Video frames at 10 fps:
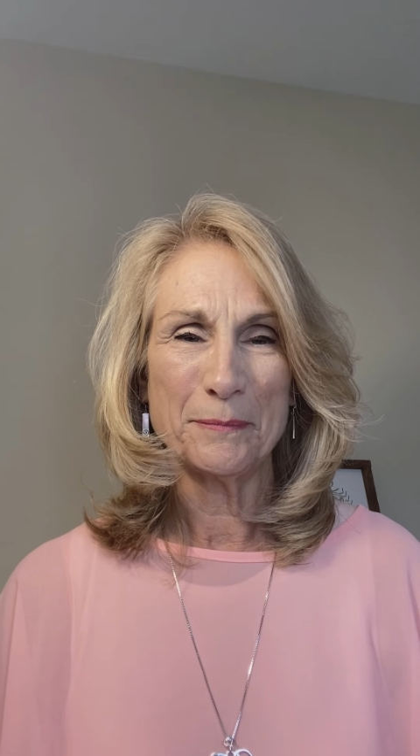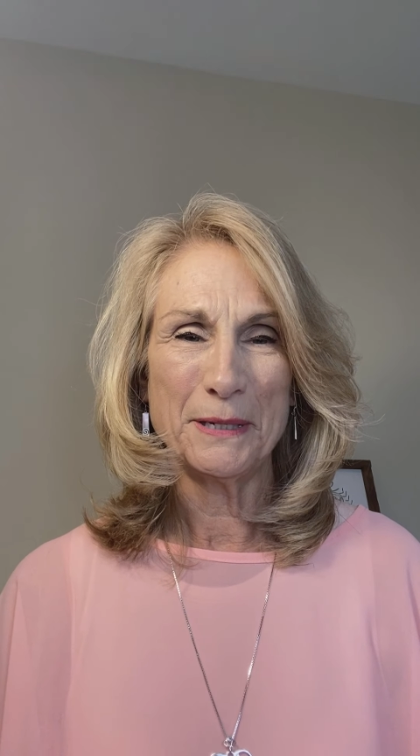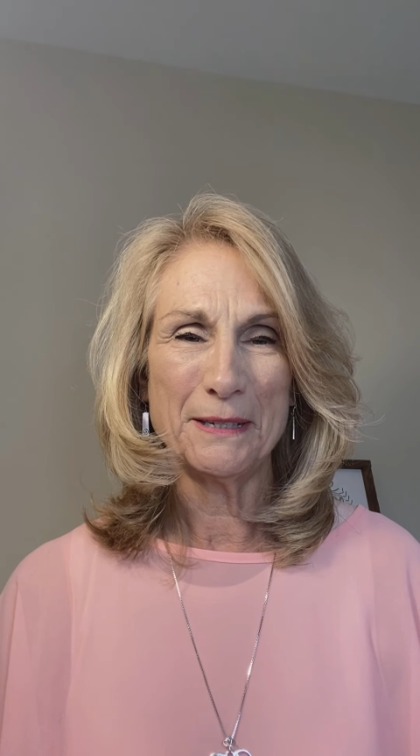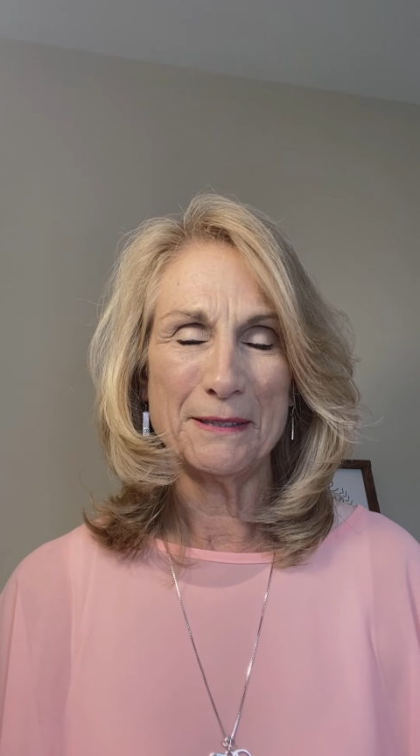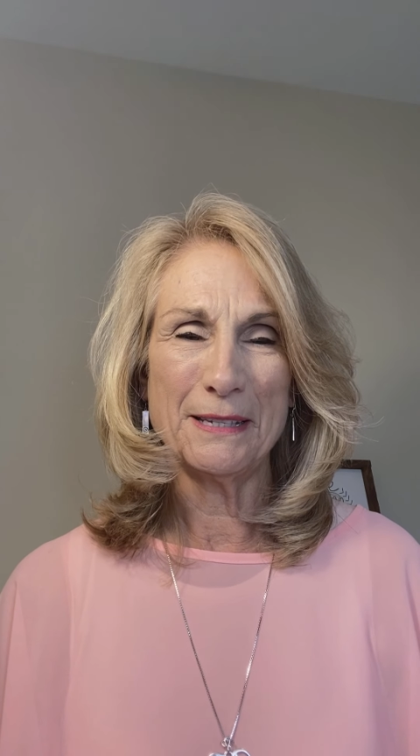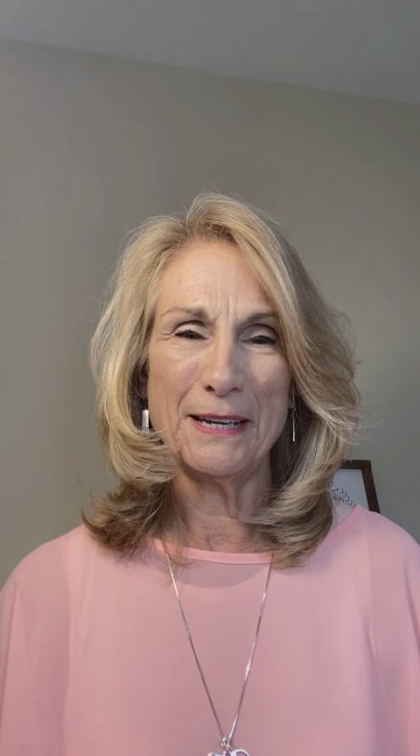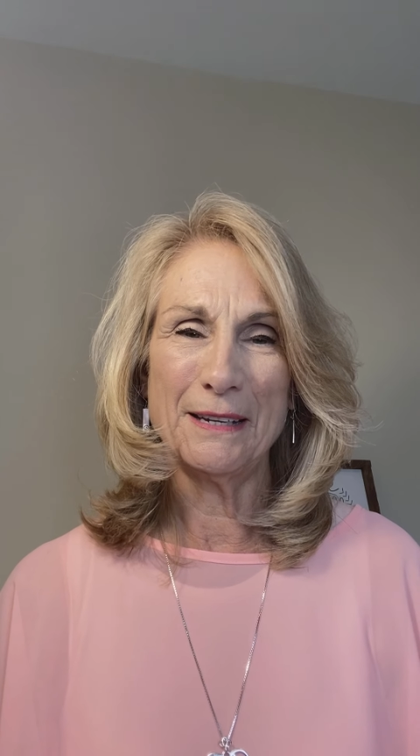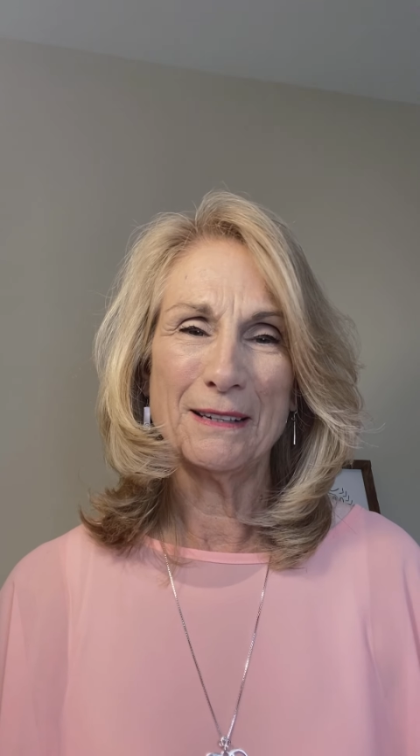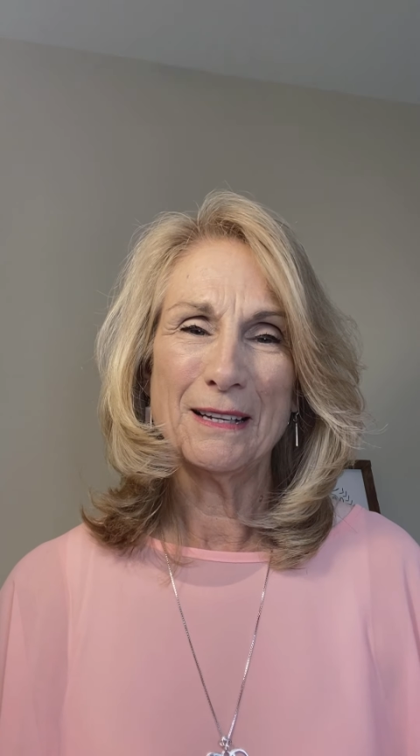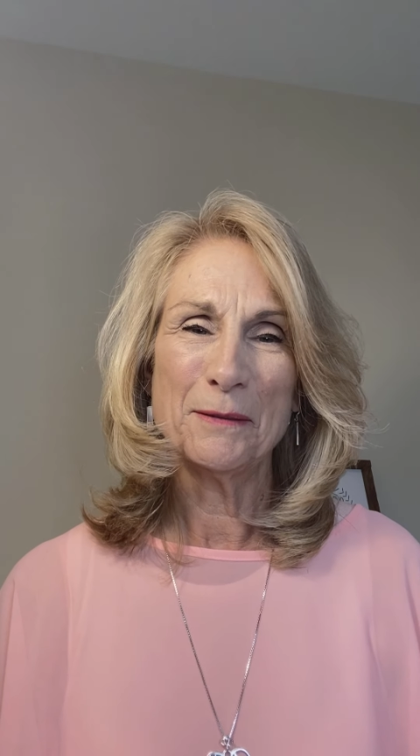because
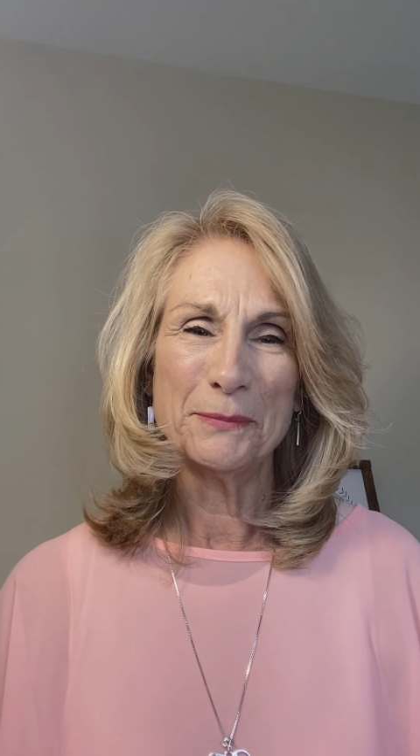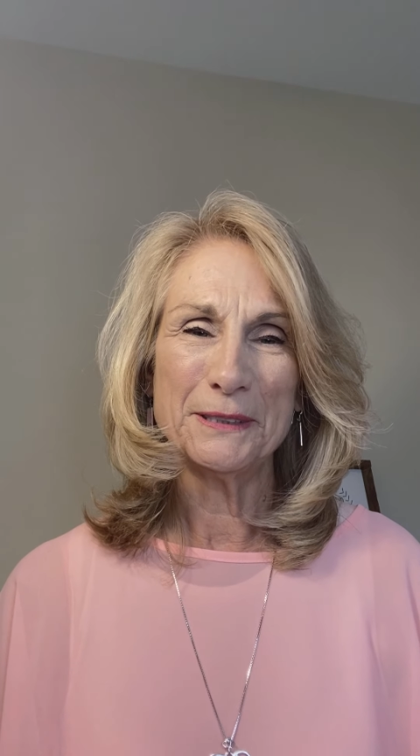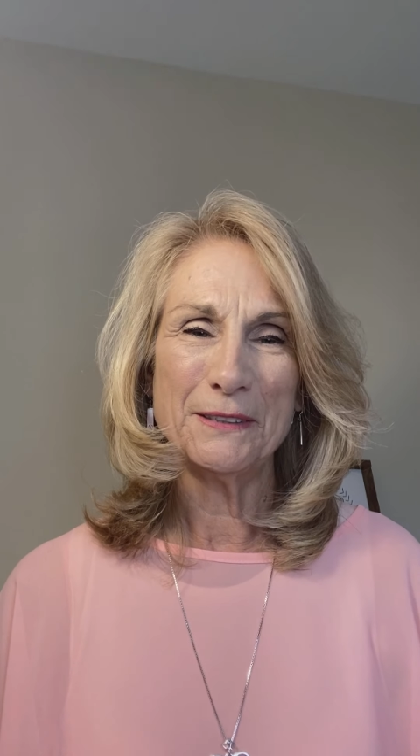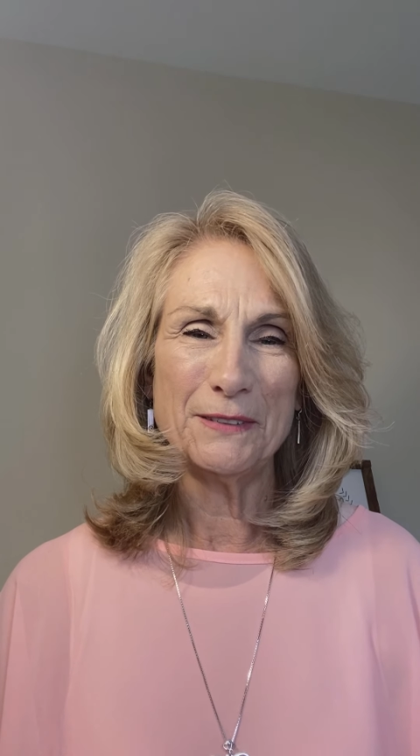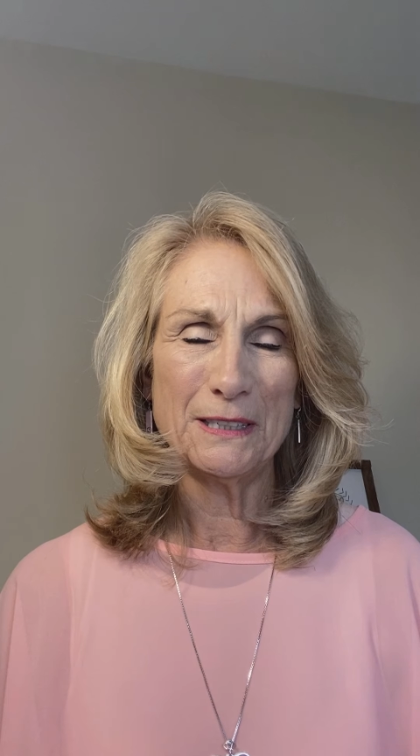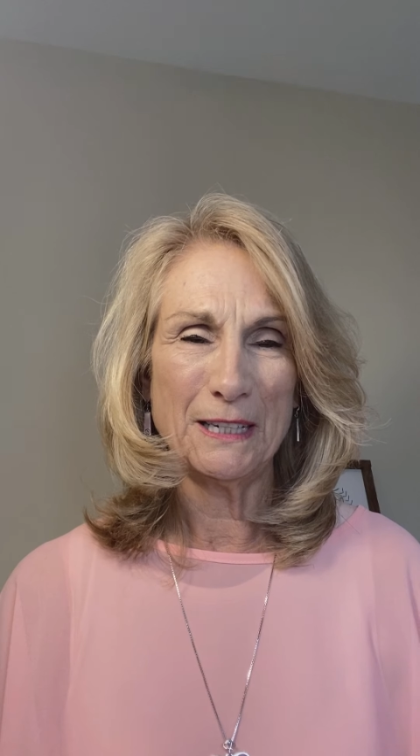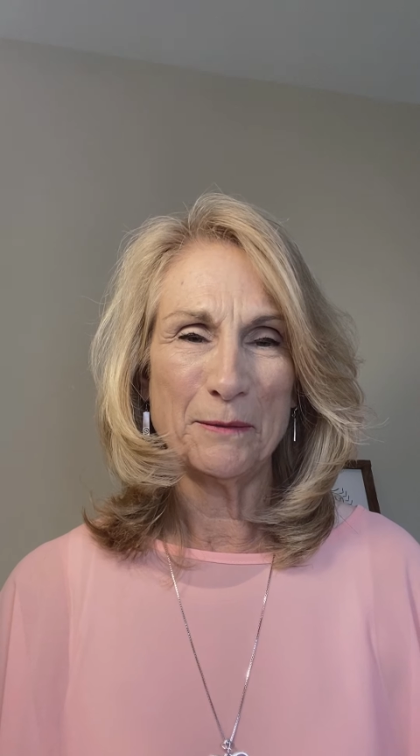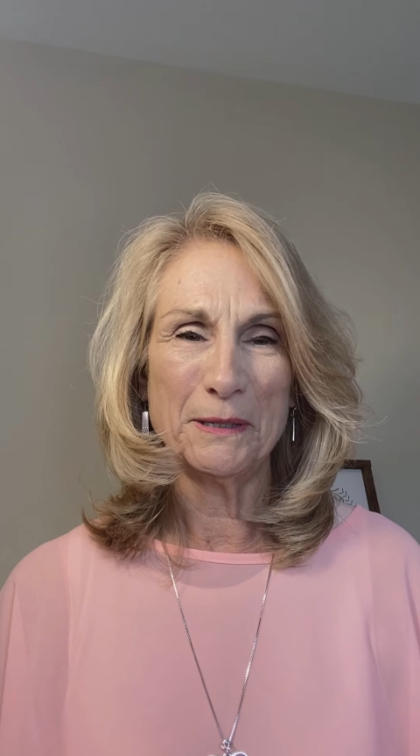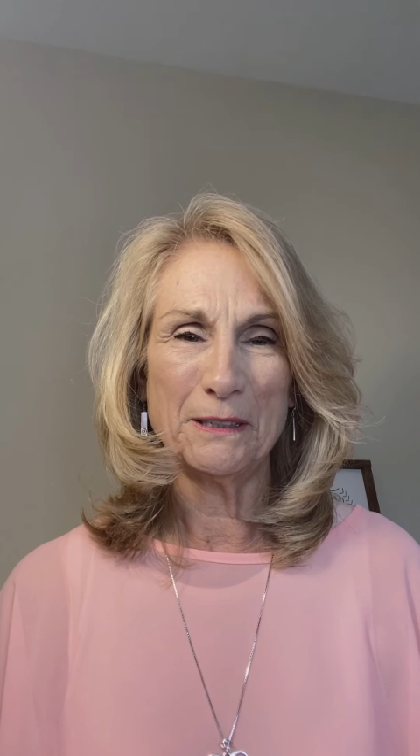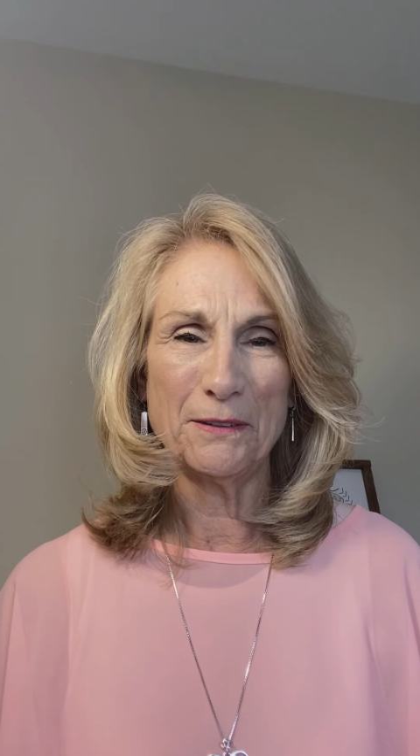they believed in
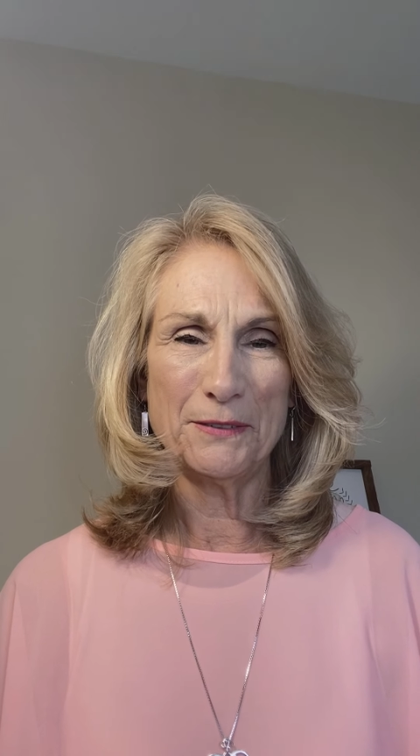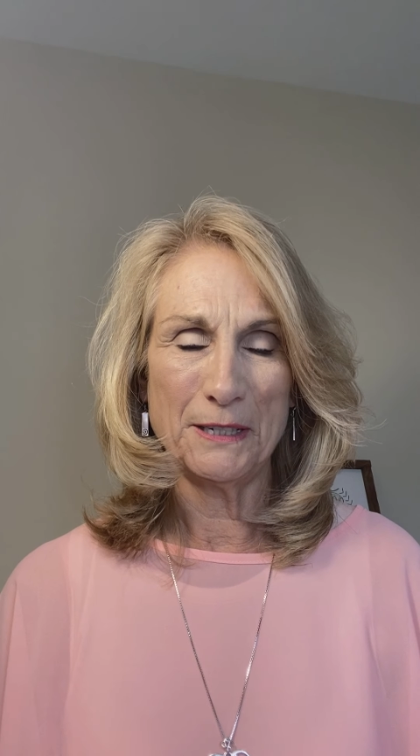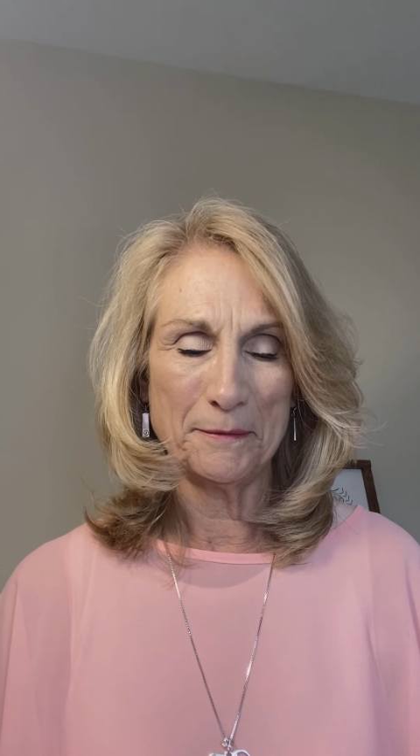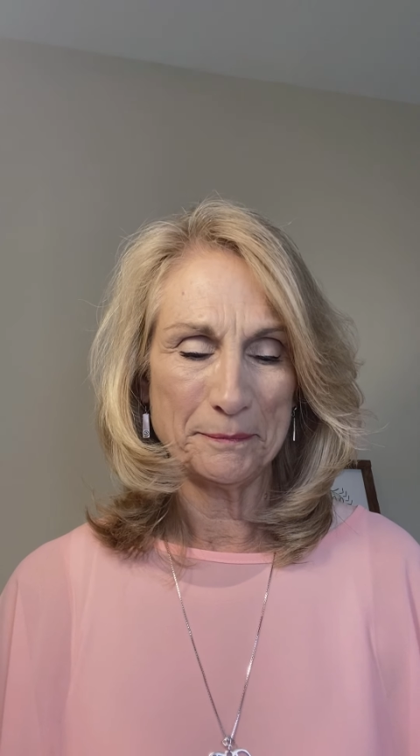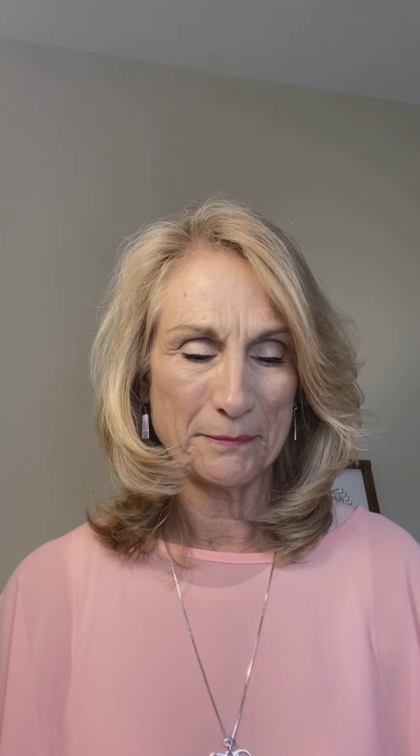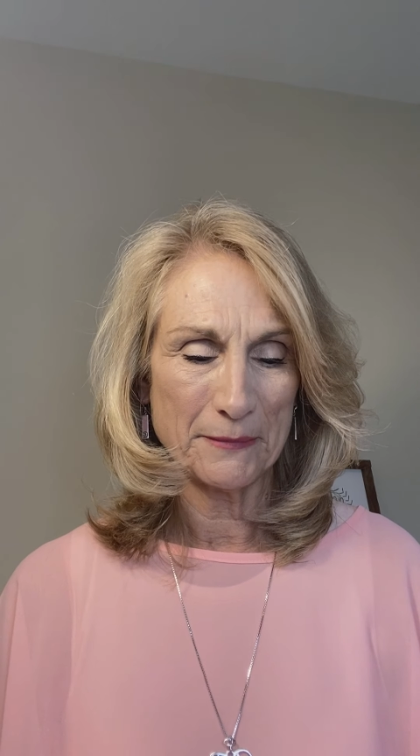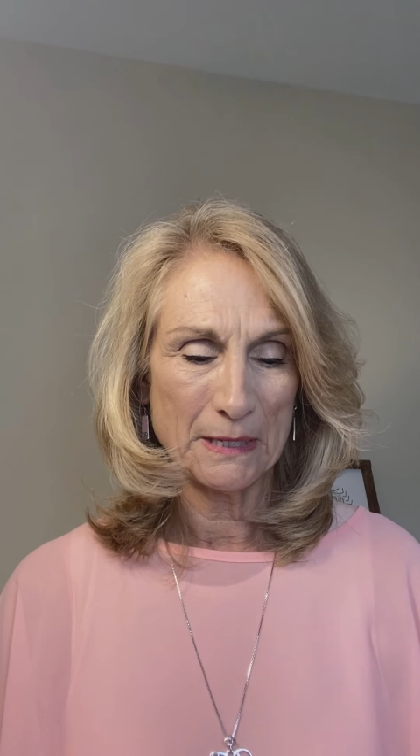him and loved him.